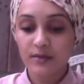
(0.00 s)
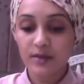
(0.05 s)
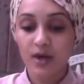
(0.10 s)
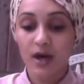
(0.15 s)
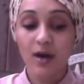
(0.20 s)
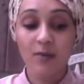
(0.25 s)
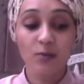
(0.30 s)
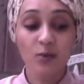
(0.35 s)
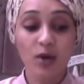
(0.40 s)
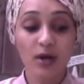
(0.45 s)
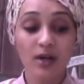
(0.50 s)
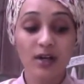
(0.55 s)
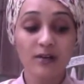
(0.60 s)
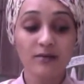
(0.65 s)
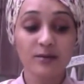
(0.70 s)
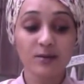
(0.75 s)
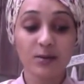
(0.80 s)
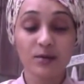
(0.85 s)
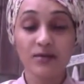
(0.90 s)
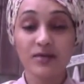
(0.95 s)
I'm quite
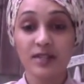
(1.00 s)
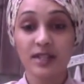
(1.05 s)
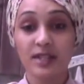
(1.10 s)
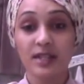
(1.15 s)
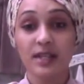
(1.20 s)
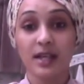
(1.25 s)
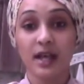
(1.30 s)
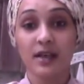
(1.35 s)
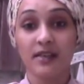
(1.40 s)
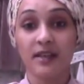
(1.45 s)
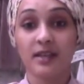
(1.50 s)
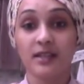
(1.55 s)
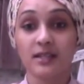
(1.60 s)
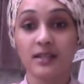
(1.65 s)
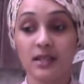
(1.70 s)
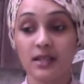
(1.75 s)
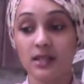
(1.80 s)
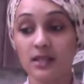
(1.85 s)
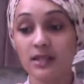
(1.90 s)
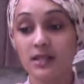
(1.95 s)
comfortable saying at the end
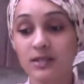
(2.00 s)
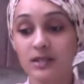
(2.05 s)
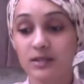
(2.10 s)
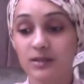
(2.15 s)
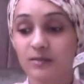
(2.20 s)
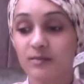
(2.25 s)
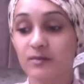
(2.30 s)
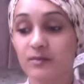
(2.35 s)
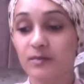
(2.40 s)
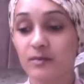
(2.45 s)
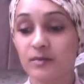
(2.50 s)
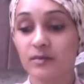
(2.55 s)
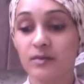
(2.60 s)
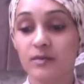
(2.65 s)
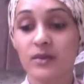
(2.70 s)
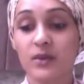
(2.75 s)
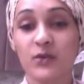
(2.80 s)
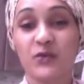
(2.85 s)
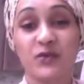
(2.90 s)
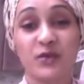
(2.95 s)
of this,
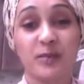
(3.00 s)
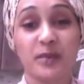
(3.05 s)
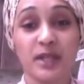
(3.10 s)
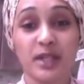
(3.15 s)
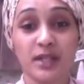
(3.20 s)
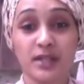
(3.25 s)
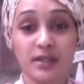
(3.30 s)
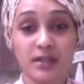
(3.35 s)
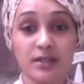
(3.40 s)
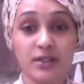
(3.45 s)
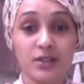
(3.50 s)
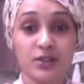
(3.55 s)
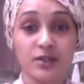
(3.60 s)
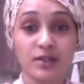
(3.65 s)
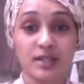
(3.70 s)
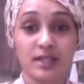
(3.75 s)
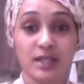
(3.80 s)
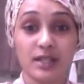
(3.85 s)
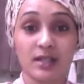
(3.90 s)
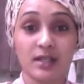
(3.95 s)
for me,
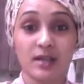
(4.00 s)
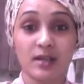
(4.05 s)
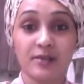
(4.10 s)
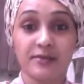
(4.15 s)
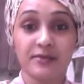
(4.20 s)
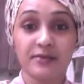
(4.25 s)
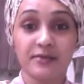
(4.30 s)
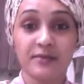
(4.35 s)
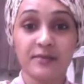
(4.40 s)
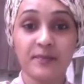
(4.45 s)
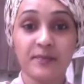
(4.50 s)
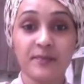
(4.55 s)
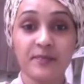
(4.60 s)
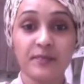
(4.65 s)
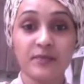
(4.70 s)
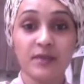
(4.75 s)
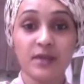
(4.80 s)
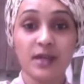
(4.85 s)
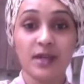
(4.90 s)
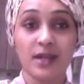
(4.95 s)
Tuesday in Love,
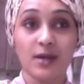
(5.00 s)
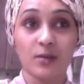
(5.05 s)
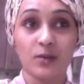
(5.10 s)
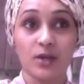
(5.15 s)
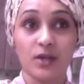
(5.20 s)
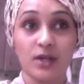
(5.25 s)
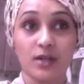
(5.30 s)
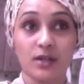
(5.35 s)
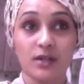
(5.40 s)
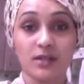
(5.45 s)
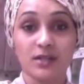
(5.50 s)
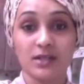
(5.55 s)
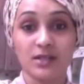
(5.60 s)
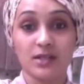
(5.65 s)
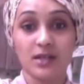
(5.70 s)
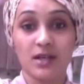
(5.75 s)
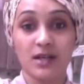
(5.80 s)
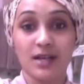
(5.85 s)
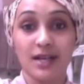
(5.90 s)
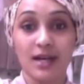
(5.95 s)
it works. It's a
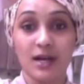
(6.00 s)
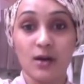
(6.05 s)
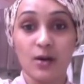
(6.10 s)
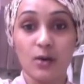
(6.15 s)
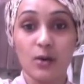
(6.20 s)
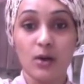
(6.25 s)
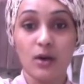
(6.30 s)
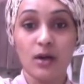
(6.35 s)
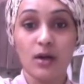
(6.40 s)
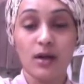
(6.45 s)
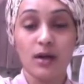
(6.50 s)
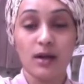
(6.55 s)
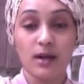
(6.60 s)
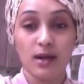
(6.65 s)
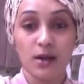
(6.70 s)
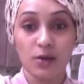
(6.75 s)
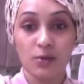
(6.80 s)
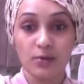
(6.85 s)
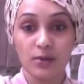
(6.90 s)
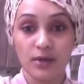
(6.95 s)
halal
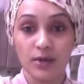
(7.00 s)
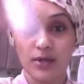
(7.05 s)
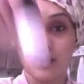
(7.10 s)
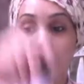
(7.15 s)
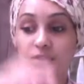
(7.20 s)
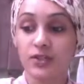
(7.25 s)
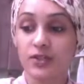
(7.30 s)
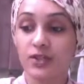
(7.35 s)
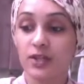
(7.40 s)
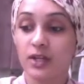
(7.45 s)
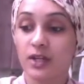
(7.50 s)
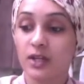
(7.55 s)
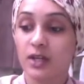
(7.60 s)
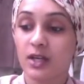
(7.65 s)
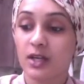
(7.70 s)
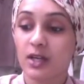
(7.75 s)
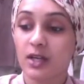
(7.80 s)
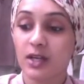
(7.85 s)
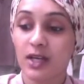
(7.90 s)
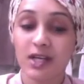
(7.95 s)
nail polish,
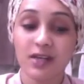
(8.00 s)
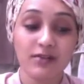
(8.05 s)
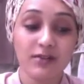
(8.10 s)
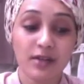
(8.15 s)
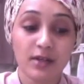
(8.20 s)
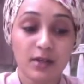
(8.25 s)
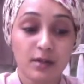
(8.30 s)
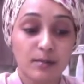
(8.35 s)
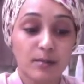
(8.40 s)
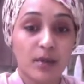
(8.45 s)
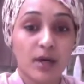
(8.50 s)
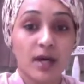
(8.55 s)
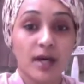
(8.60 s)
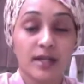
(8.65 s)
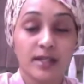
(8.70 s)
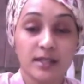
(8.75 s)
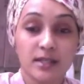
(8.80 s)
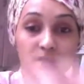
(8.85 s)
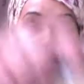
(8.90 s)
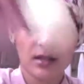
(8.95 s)
even
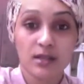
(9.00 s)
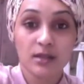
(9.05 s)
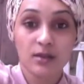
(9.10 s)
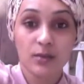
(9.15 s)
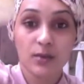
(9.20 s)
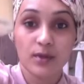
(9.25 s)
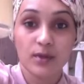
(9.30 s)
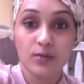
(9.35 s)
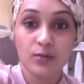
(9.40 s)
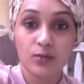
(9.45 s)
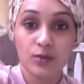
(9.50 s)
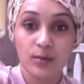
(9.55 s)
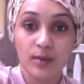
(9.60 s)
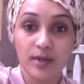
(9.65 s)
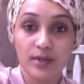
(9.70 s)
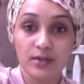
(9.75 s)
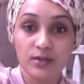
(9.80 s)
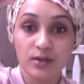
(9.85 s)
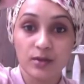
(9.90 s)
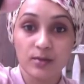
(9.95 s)
combined with a
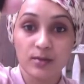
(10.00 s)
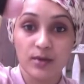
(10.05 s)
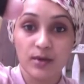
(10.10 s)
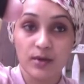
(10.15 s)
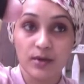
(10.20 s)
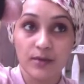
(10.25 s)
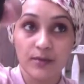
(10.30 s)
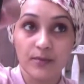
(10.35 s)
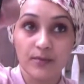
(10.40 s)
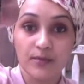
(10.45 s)
water-based top coat.